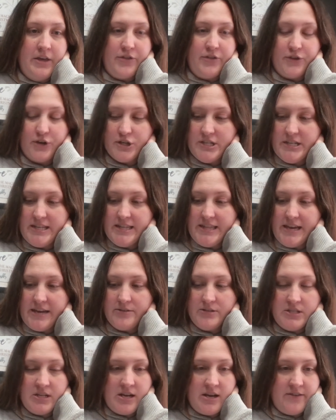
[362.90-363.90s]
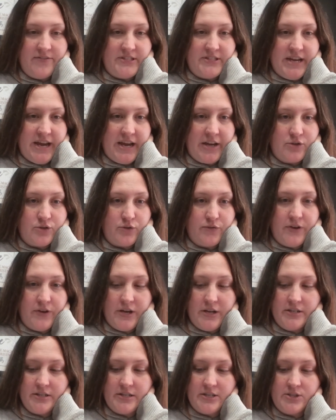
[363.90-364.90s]
$13,000 of the tax
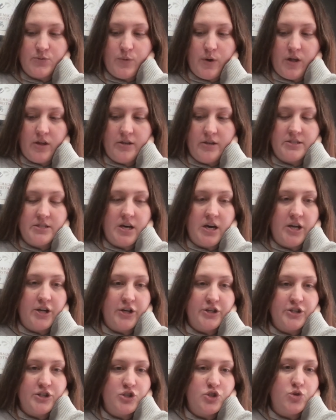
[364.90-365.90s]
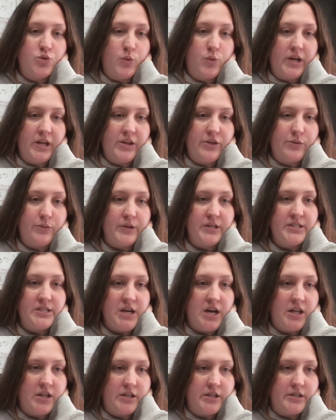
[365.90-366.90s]
refund, as well as the
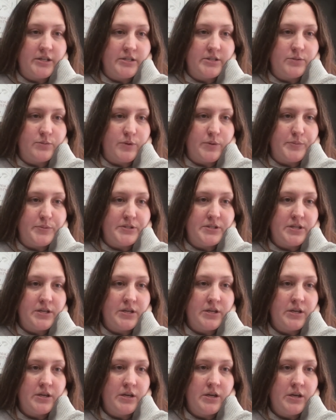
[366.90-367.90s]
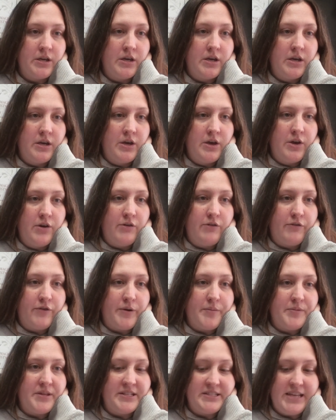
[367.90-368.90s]
$123,
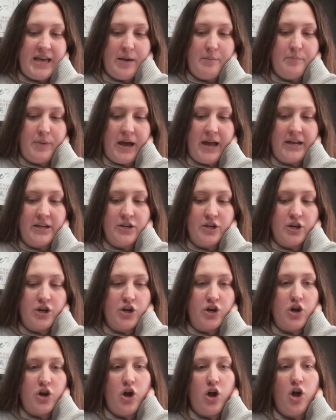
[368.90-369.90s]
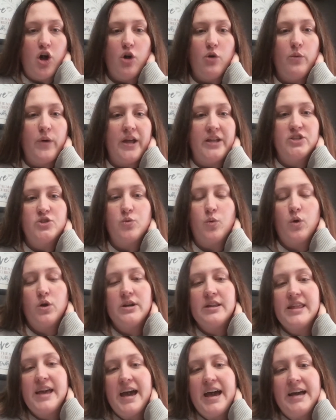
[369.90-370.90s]
from the debt binder, all went
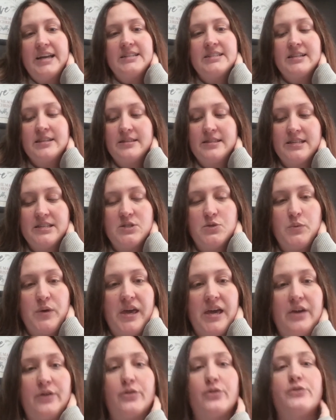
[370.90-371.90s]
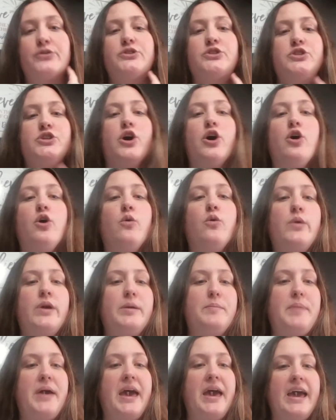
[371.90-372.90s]
toward that this week. So
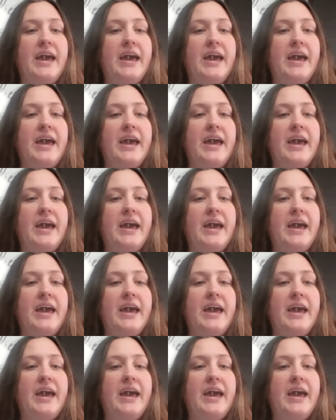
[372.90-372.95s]
we